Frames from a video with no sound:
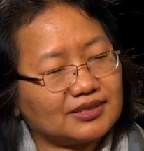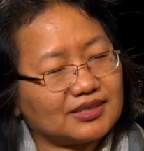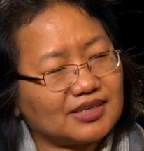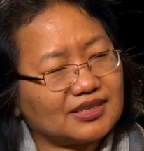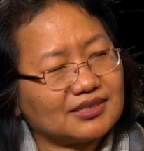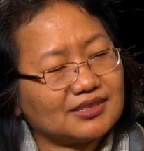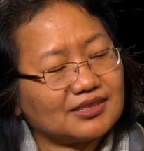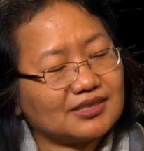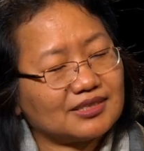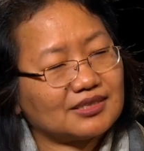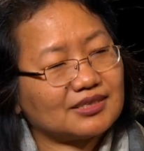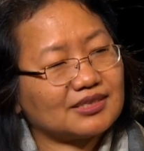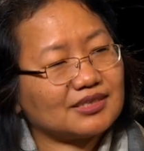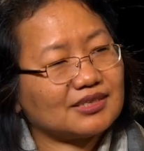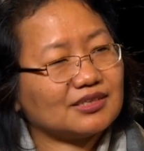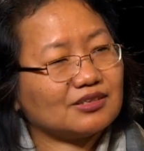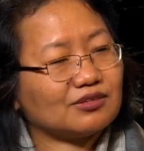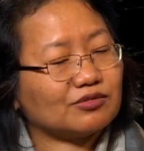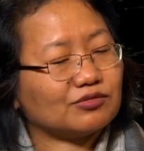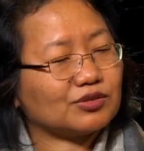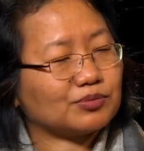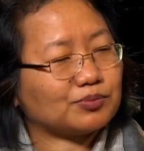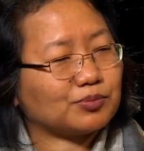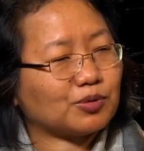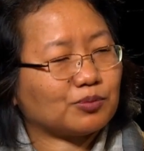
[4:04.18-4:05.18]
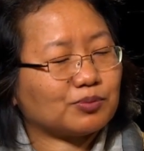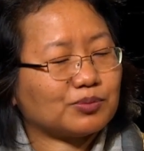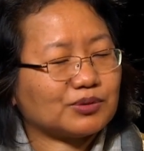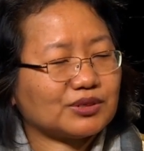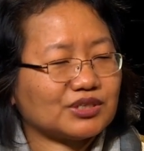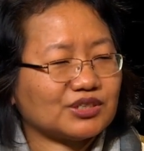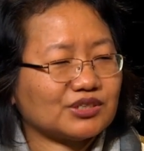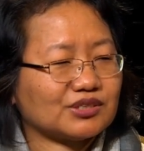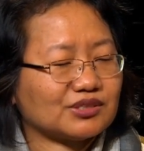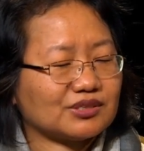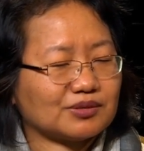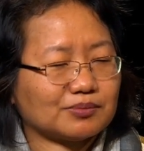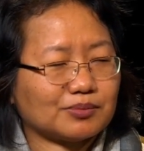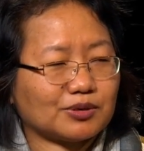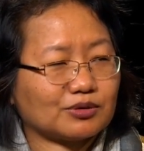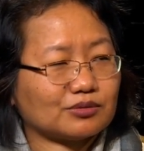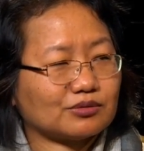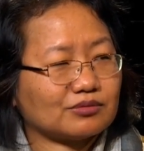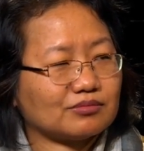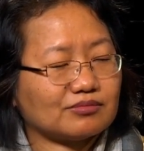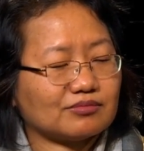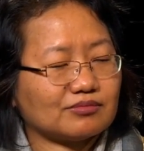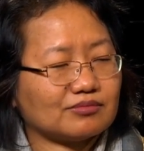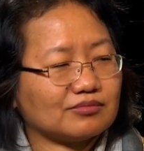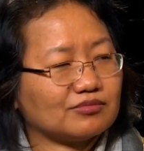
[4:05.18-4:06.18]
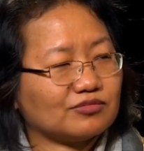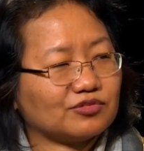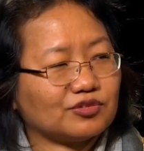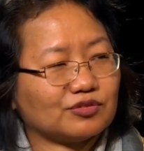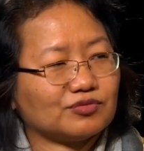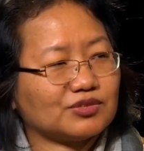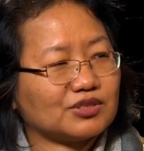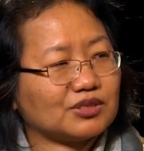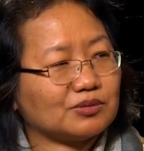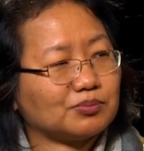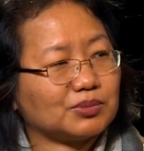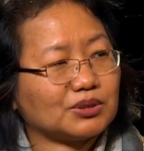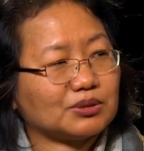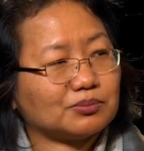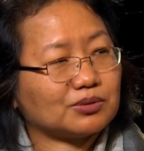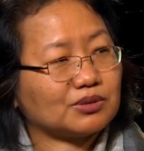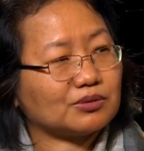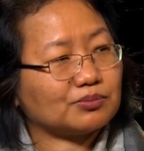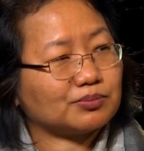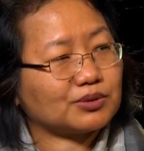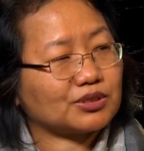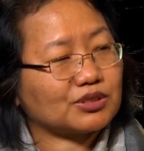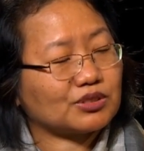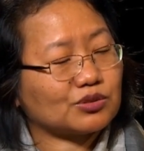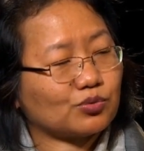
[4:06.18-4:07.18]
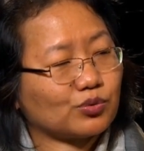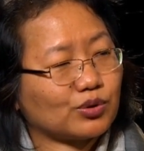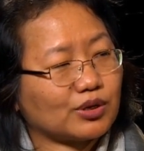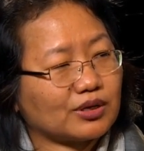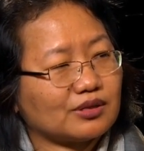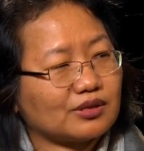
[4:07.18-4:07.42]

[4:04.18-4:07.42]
density of the population is about 50 people per square